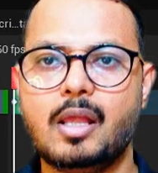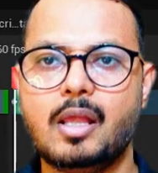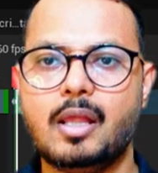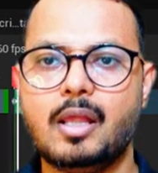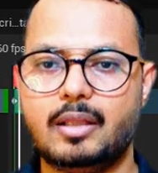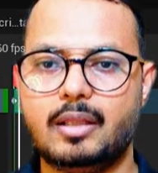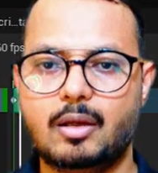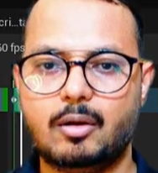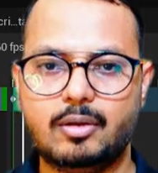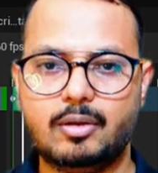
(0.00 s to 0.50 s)

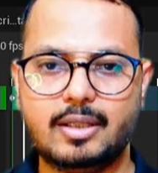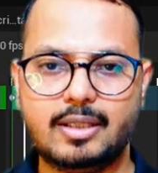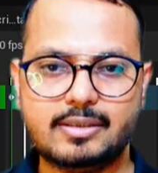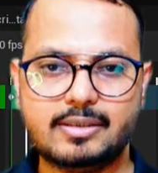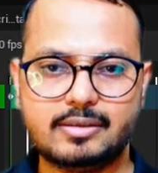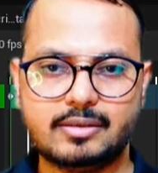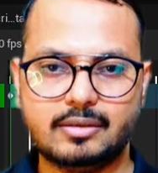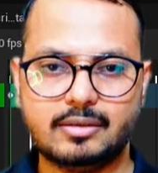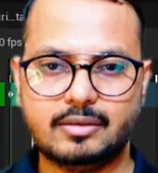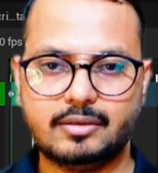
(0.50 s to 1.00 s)
Now
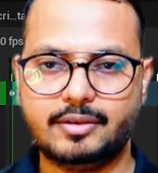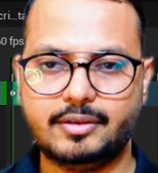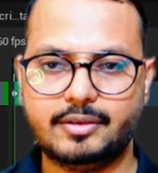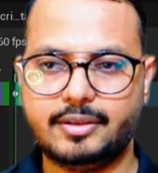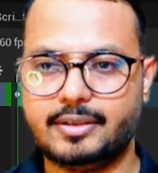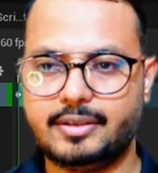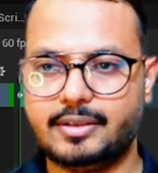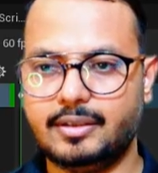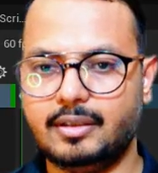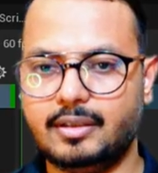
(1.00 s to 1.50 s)
let's
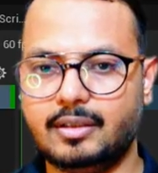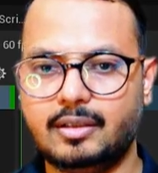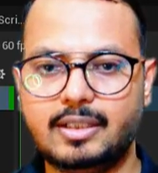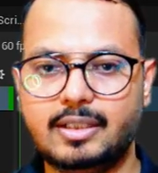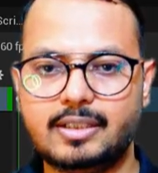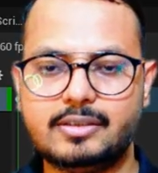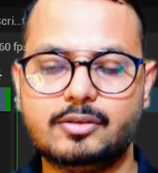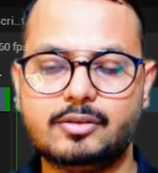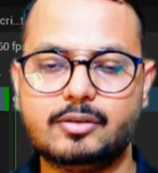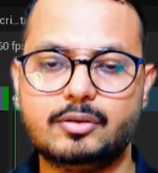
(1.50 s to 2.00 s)

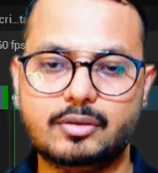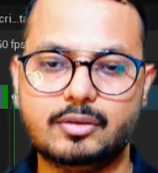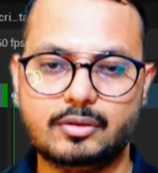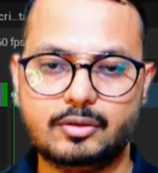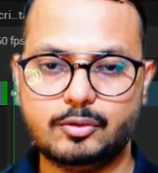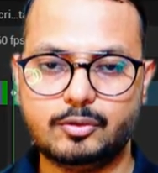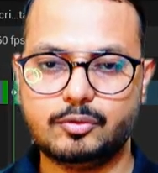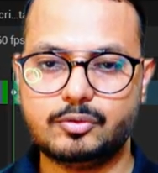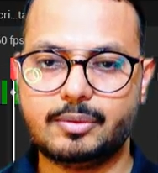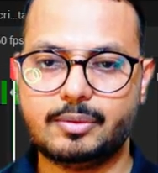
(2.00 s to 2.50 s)

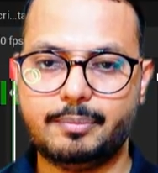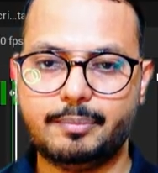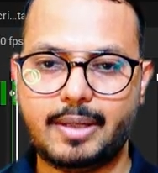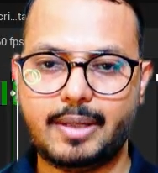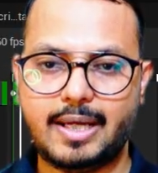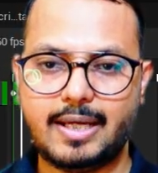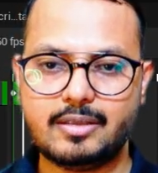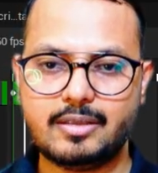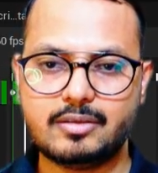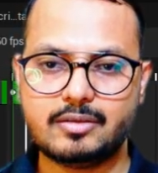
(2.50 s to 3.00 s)
use a
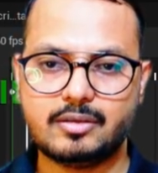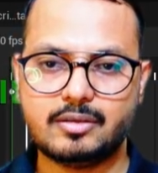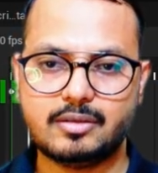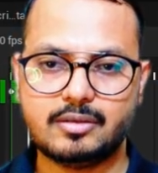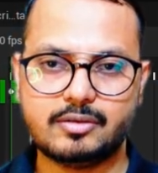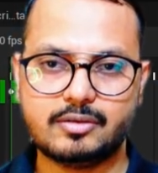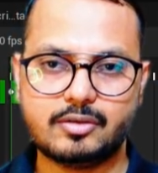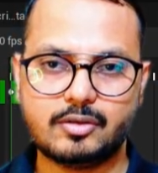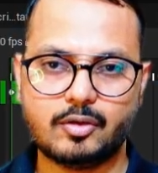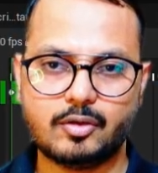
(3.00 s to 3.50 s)
mesh
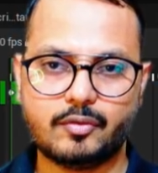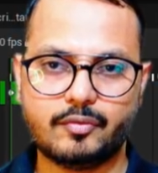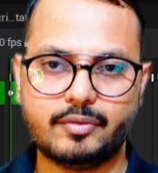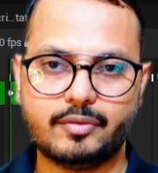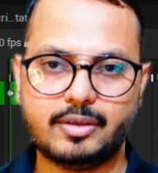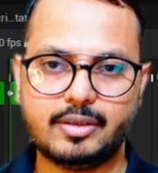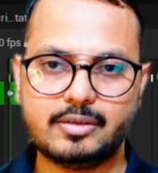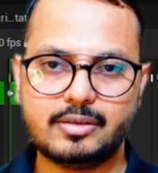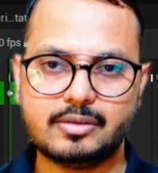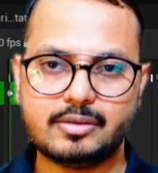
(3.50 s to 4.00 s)
instead of
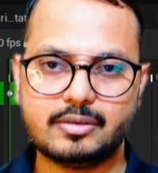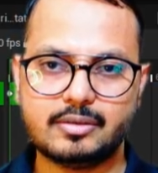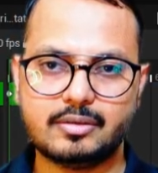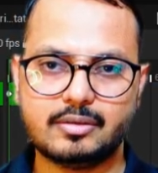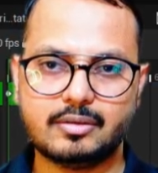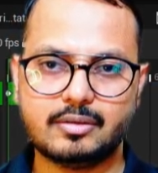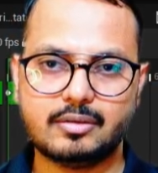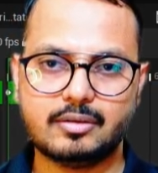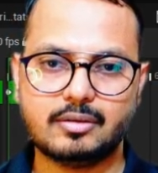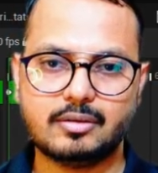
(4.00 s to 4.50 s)
this.
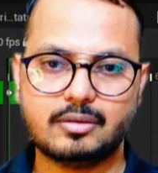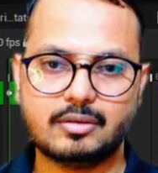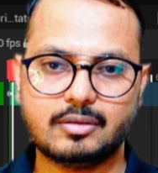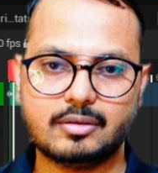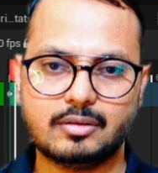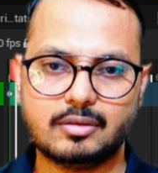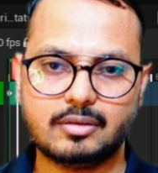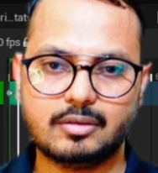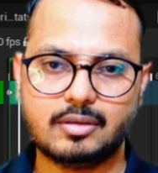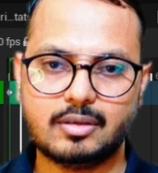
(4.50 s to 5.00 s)

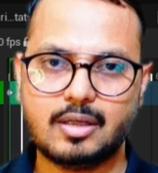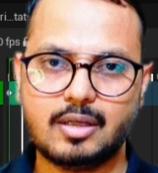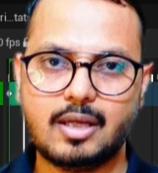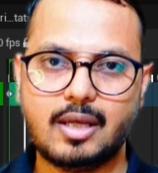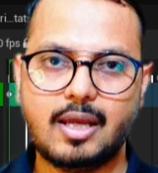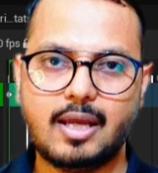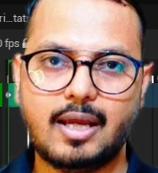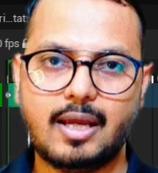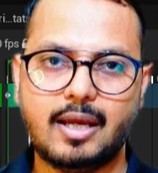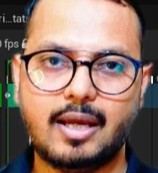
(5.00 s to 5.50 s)

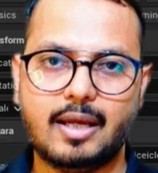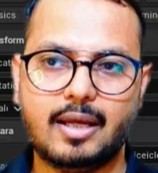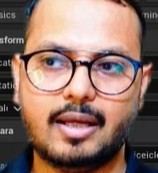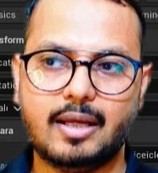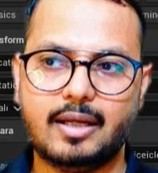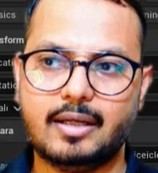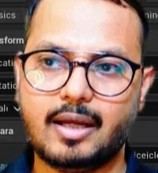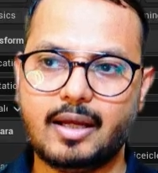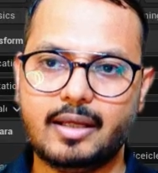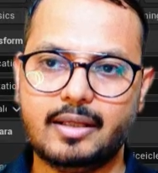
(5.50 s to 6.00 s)

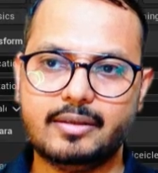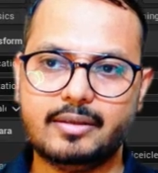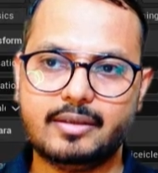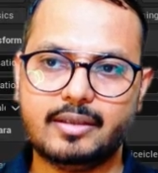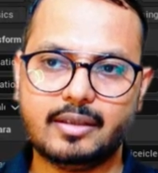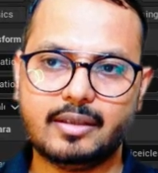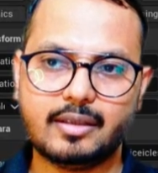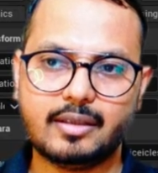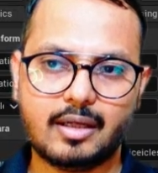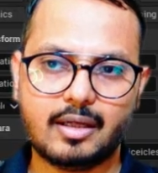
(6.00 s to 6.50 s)
And I
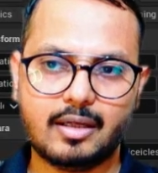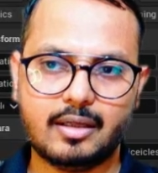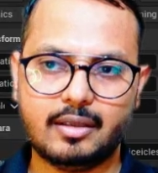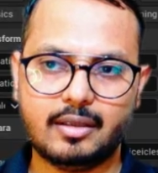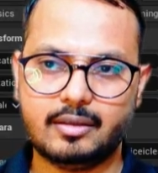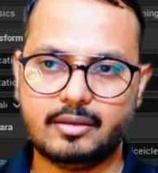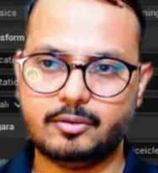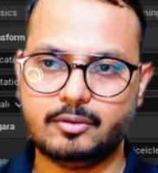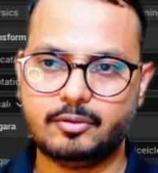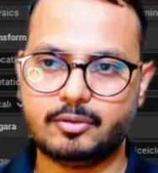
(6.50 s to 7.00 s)
think
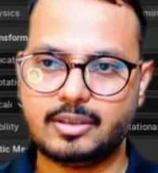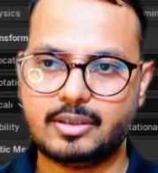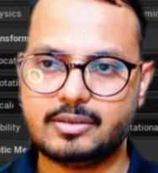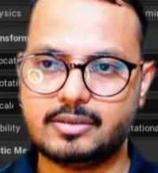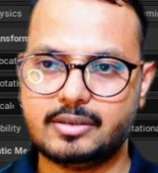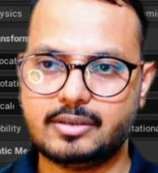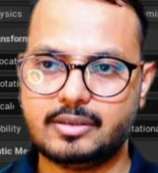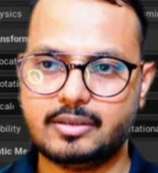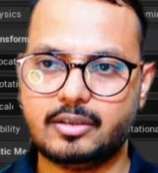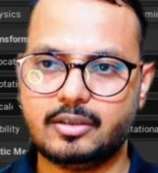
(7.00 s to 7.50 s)
you can
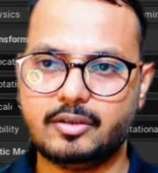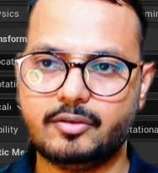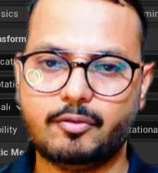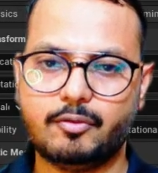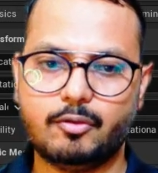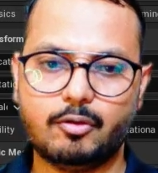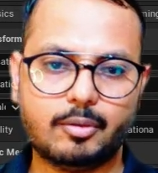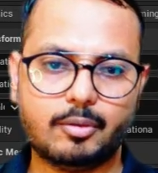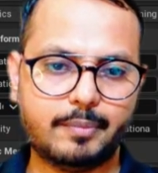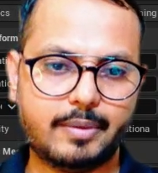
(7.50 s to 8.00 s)
see the
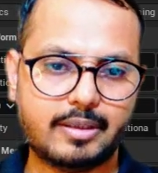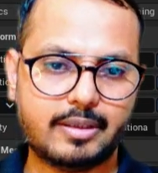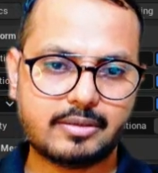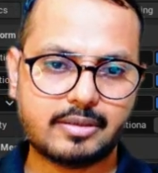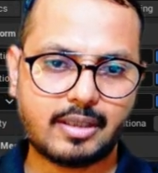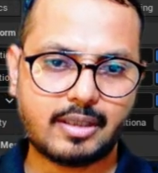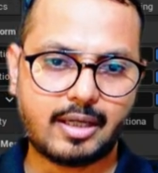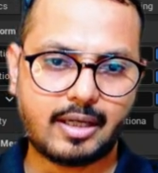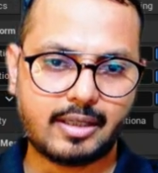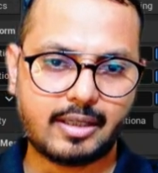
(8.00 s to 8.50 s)
default mesh.
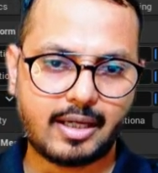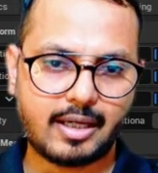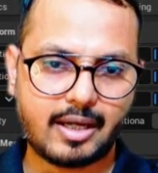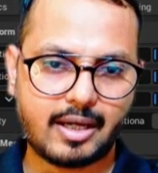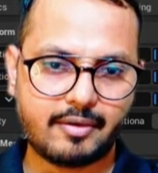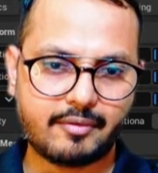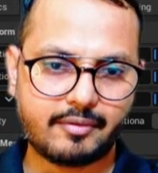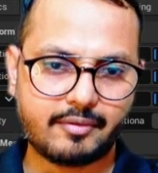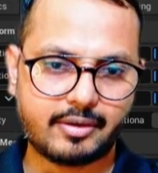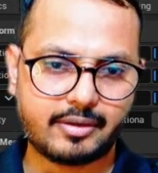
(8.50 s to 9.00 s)

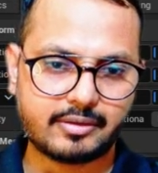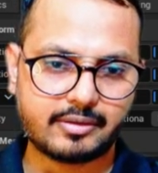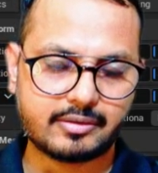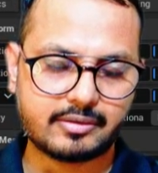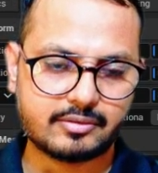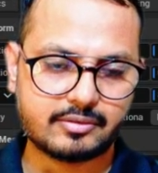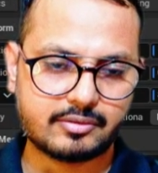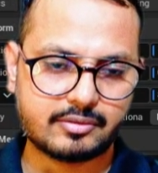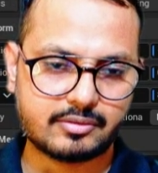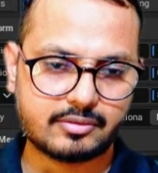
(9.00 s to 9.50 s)
I
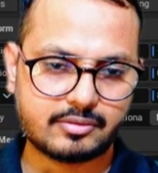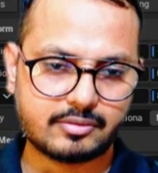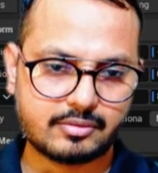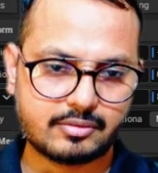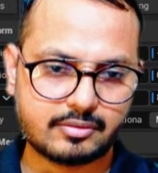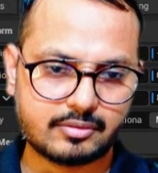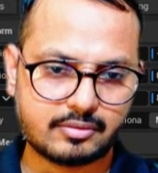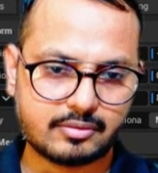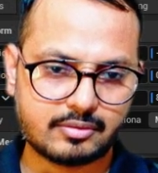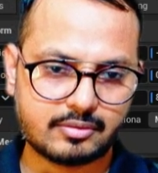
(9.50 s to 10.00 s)

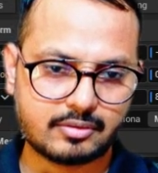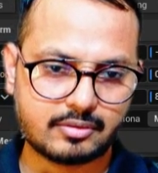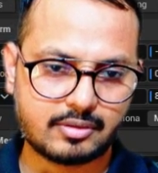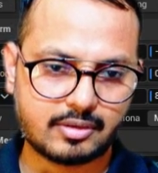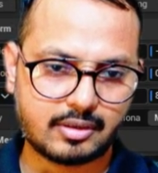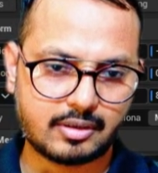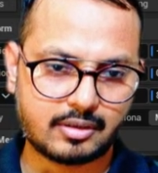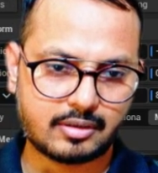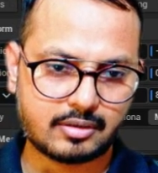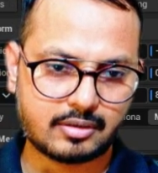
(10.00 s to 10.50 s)

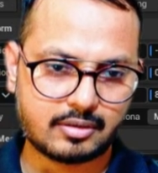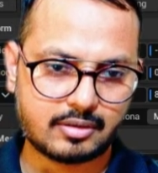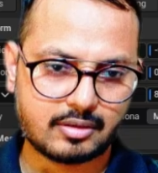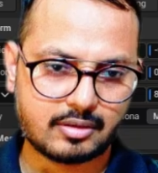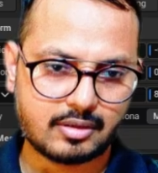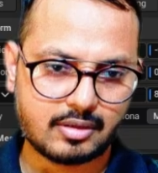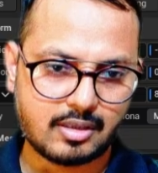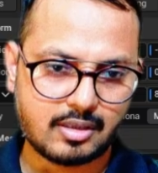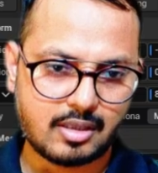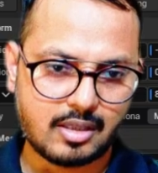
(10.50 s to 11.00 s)
think
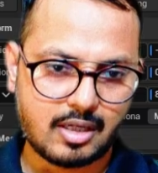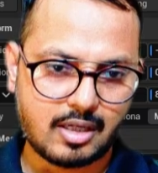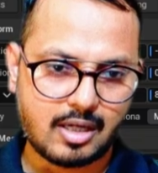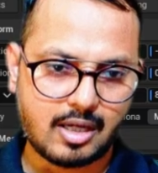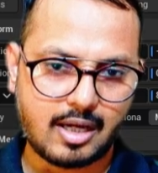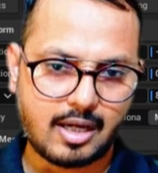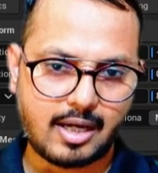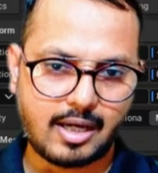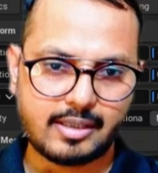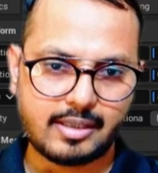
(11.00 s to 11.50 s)

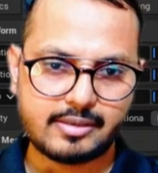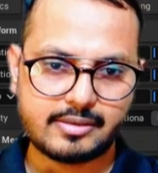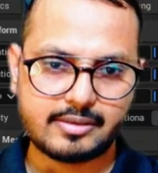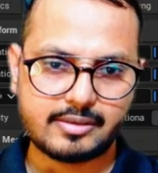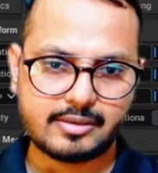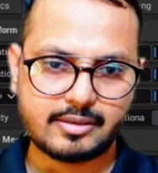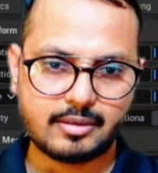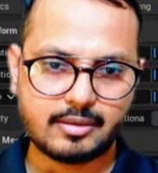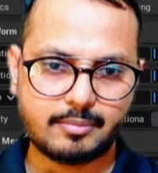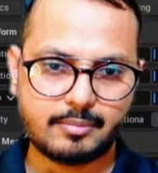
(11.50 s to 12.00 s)

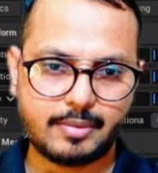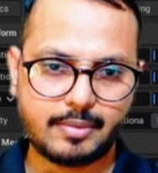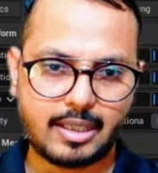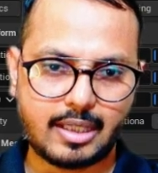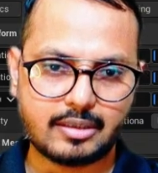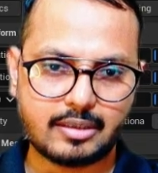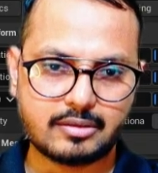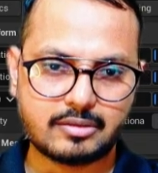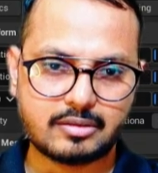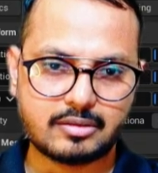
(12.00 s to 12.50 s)
icicle
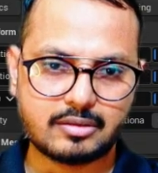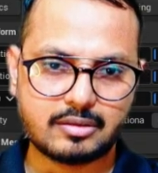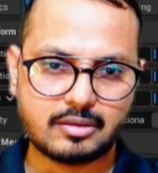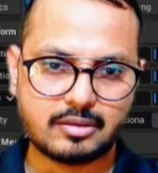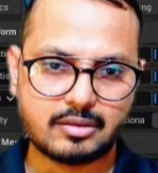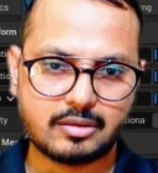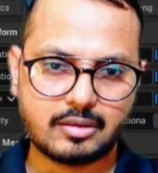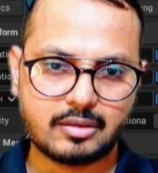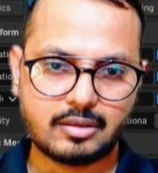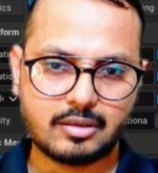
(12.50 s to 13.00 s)
mesh.
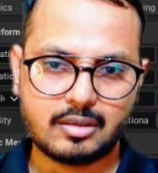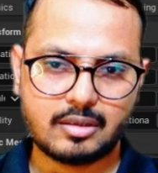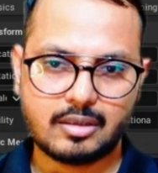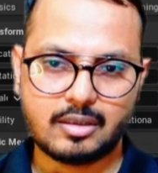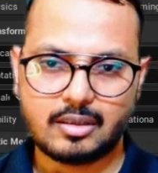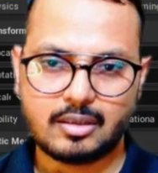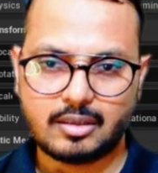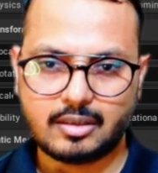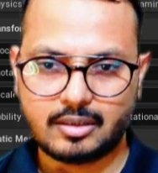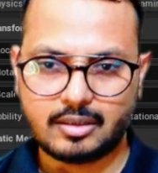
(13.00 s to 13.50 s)

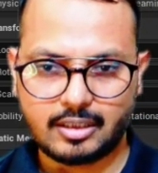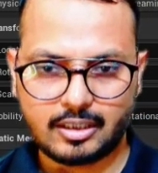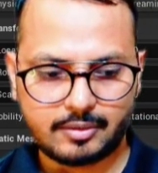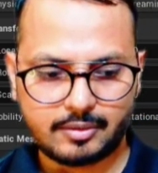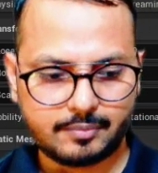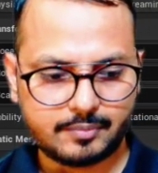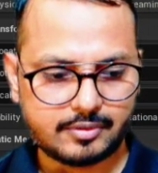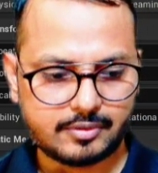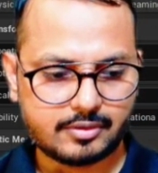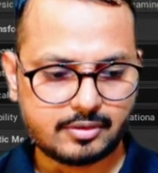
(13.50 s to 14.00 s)
Let
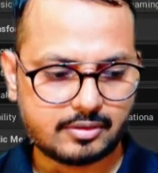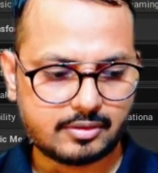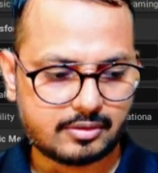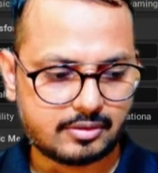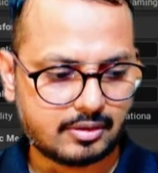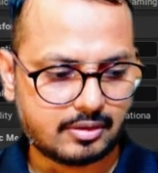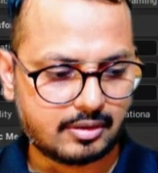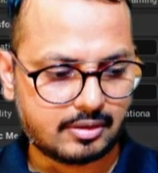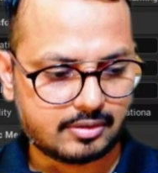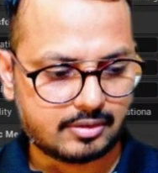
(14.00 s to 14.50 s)
me just
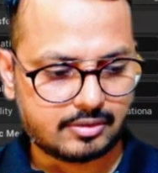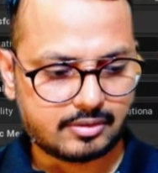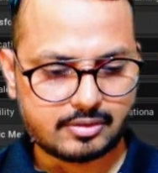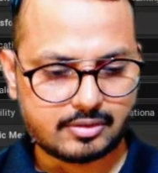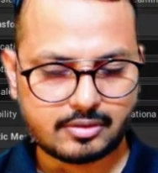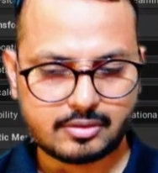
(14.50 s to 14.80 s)
search.